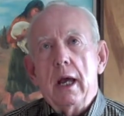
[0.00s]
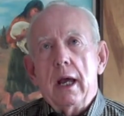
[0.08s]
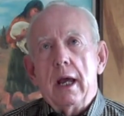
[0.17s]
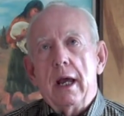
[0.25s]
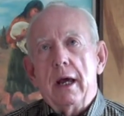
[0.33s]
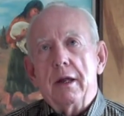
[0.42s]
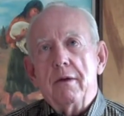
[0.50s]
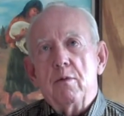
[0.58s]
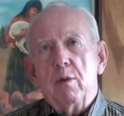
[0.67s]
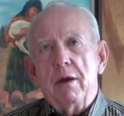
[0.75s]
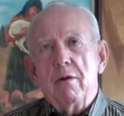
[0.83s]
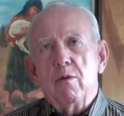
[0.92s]
and
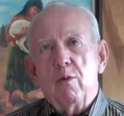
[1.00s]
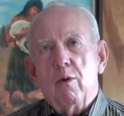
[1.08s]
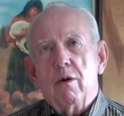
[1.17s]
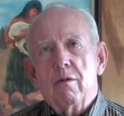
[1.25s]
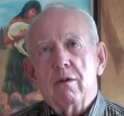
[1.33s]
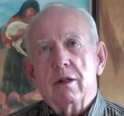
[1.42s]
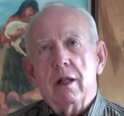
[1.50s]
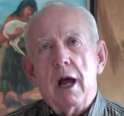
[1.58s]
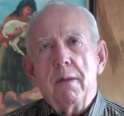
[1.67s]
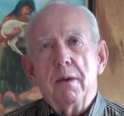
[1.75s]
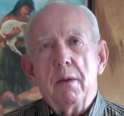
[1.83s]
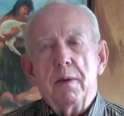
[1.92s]
we
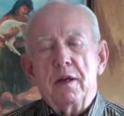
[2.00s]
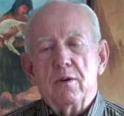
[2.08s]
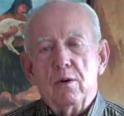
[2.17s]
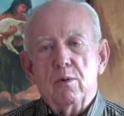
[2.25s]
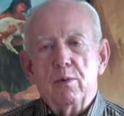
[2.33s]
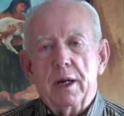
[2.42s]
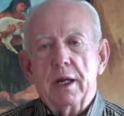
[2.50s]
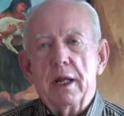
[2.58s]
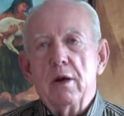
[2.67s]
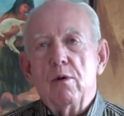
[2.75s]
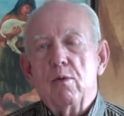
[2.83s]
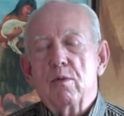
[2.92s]
climbed up these old rickety
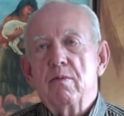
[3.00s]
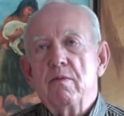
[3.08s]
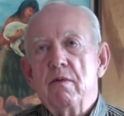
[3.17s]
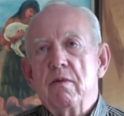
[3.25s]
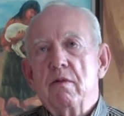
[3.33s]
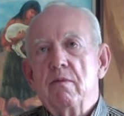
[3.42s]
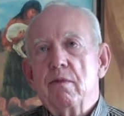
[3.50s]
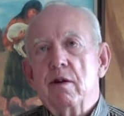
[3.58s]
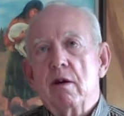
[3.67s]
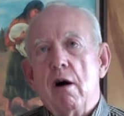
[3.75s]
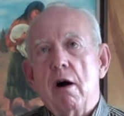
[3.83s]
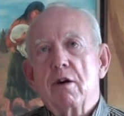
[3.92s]
old
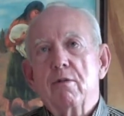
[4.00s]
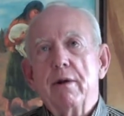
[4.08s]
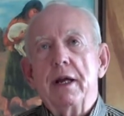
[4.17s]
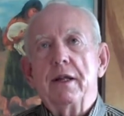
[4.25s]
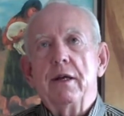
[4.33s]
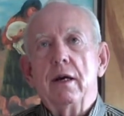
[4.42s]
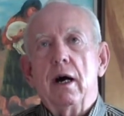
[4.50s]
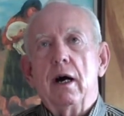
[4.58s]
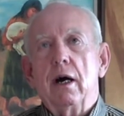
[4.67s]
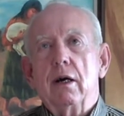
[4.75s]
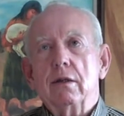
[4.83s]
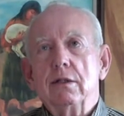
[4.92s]
concrete
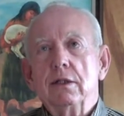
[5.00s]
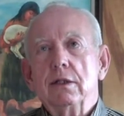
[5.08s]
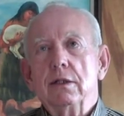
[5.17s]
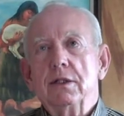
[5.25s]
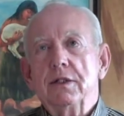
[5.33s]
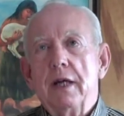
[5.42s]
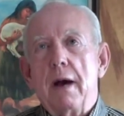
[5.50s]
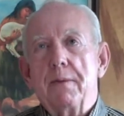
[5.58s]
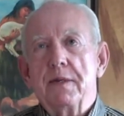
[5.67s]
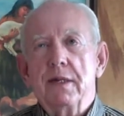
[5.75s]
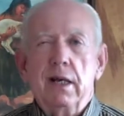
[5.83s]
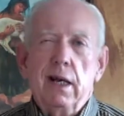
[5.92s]

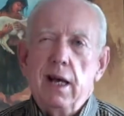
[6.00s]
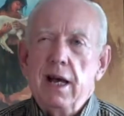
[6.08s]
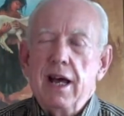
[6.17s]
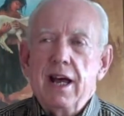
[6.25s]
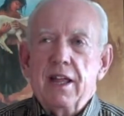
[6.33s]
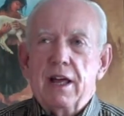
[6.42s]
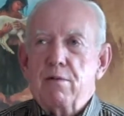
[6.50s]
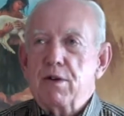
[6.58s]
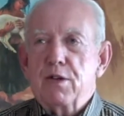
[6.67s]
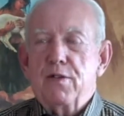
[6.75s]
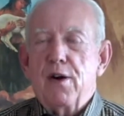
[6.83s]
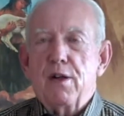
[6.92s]
steps that were
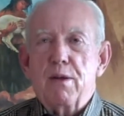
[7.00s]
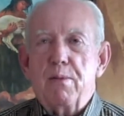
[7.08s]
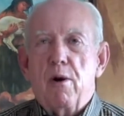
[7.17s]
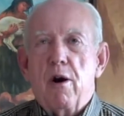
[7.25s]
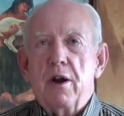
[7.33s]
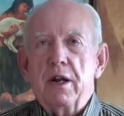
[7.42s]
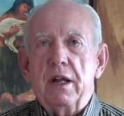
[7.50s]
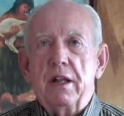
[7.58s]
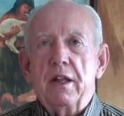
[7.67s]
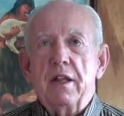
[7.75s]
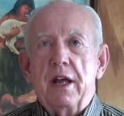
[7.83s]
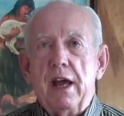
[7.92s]
just falling apart,
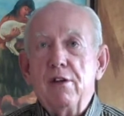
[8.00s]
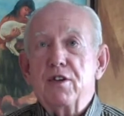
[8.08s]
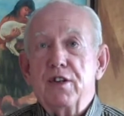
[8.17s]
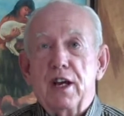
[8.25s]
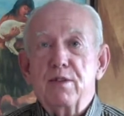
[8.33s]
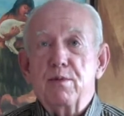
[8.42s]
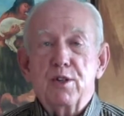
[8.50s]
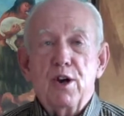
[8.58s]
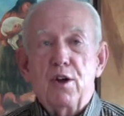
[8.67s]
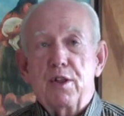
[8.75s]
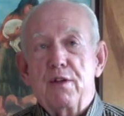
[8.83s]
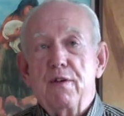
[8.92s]
and the intersection was
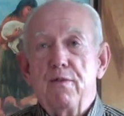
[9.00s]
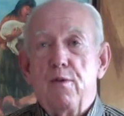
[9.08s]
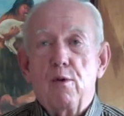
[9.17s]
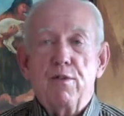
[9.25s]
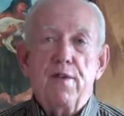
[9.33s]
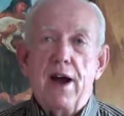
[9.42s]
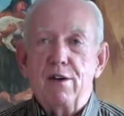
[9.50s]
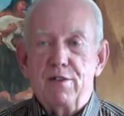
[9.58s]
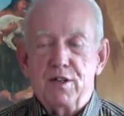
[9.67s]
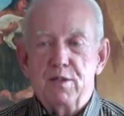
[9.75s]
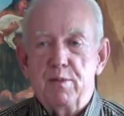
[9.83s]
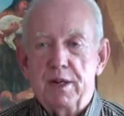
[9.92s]
called the Four
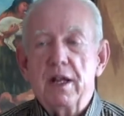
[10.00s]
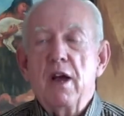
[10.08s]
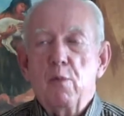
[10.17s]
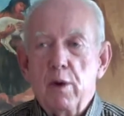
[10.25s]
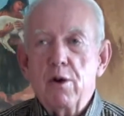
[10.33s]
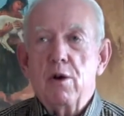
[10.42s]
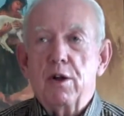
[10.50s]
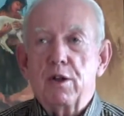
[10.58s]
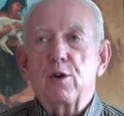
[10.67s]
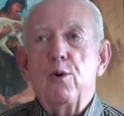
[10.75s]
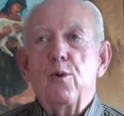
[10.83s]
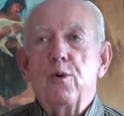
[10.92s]
Fountains, but we were on the
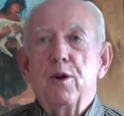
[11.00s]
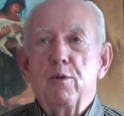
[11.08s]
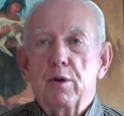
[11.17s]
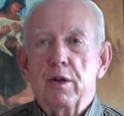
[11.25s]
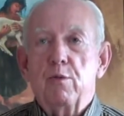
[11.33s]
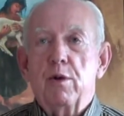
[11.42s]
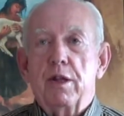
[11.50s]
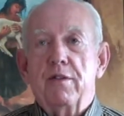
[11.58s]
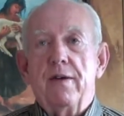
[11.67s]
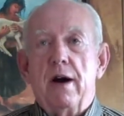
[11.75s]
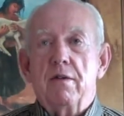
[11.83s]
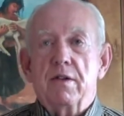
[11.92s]
corner where one of the
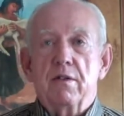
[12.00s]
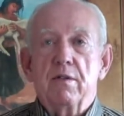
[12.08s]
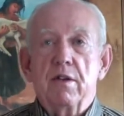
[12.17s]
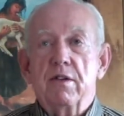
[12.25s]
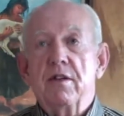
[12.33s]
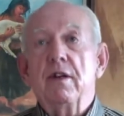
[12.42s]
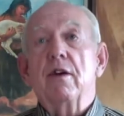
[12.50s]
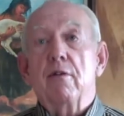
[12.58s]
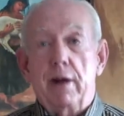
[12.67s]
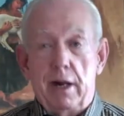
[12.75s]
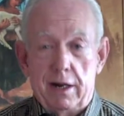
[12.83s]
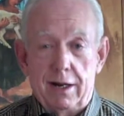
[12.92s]
fountains had
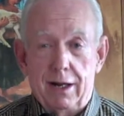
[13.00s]
disintegrated.